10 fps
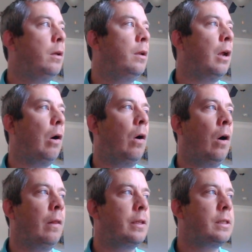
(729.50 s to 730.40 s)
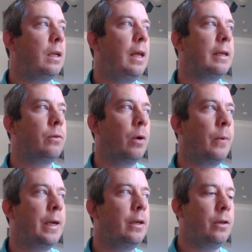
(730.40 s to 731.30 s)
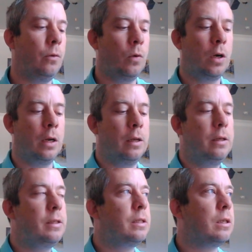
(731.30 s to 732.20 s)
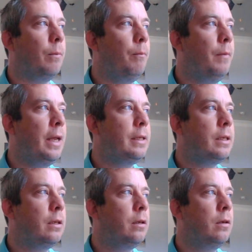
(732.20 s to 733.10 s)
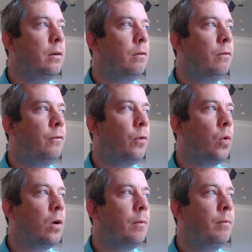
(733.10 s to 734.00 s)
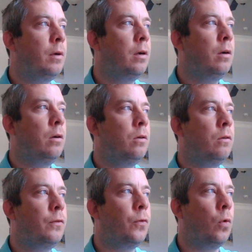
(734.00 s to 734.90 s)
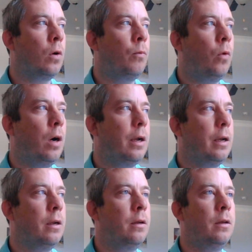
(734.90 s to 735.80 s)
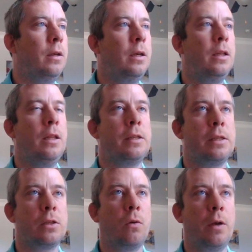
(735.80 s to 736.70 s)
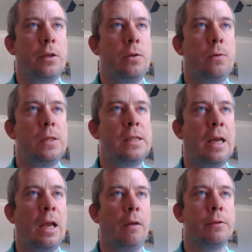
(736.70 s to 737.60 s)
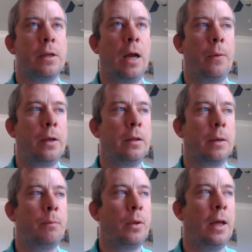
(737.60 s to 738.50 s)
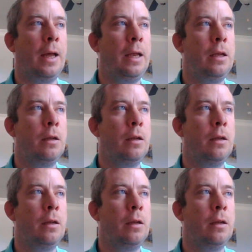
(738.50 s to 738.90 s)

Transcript: Now on the select, what are we going to do? We're going to submit form, form one. This is going to save. So now we click play,